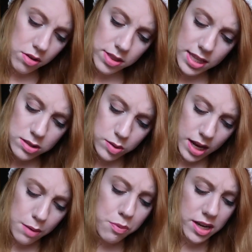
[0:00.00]
I don't think this one
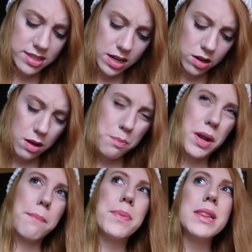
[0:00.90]
had a price tag on it,
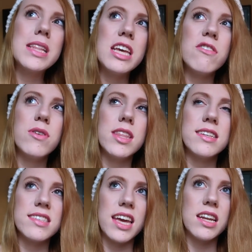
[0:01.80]
but I believe when they
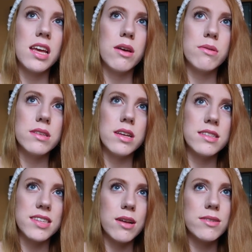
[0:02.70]
scanned it, it,
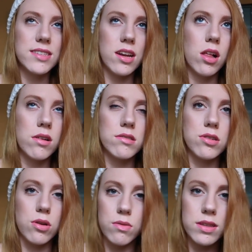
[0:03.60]
it said it was $10,
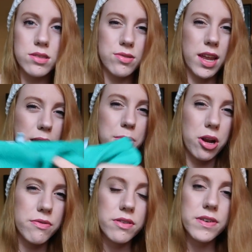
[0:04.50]
so, so then I
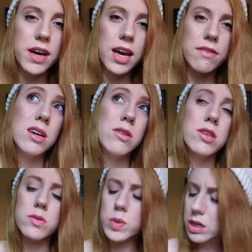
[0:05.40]
bought it for 5 which
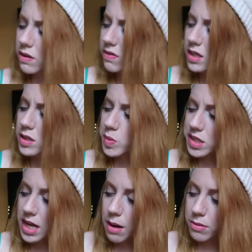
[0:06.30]
is weird if this
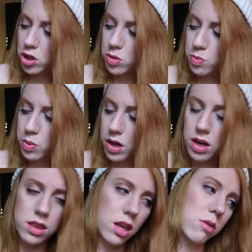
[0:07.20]
was that much,
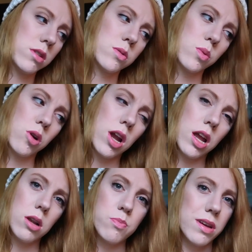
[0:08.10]
but the other ones
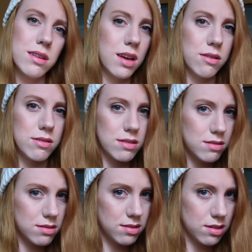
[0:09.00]
weren't, but it
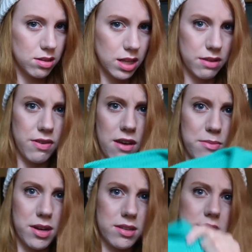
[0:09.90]
was still like 5
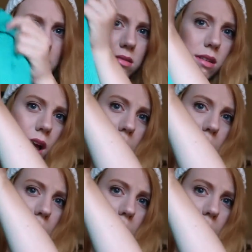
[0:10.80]
bucks, so